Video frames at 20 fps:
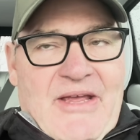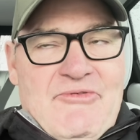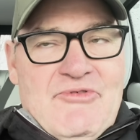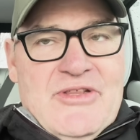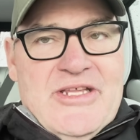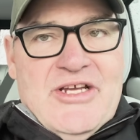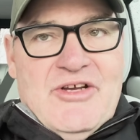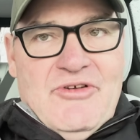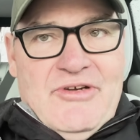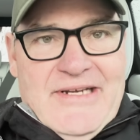
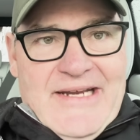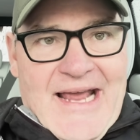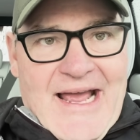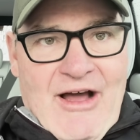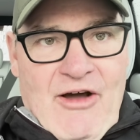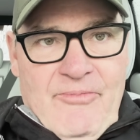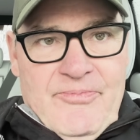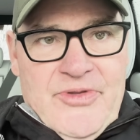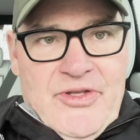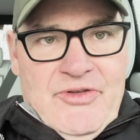really couldn't
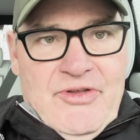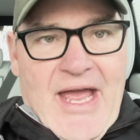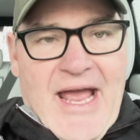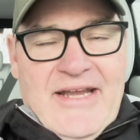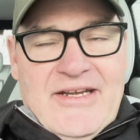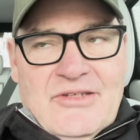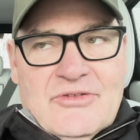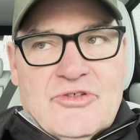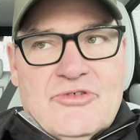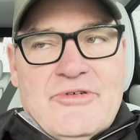help you. You
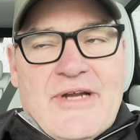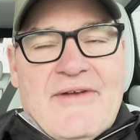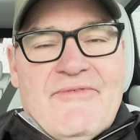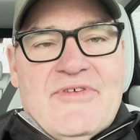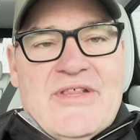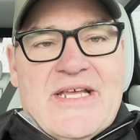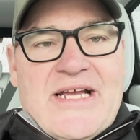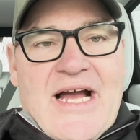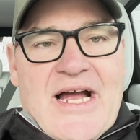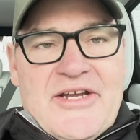had to learn
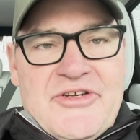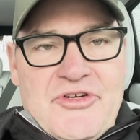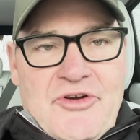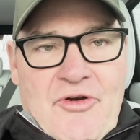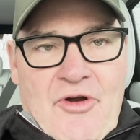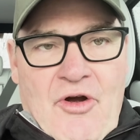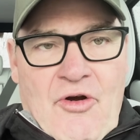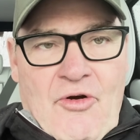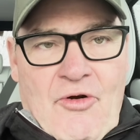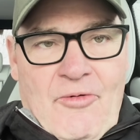everything on
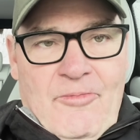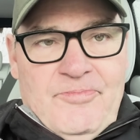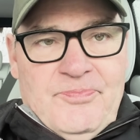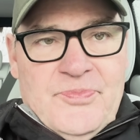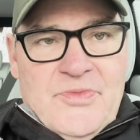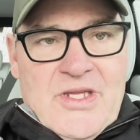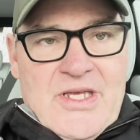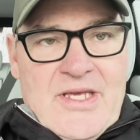your own.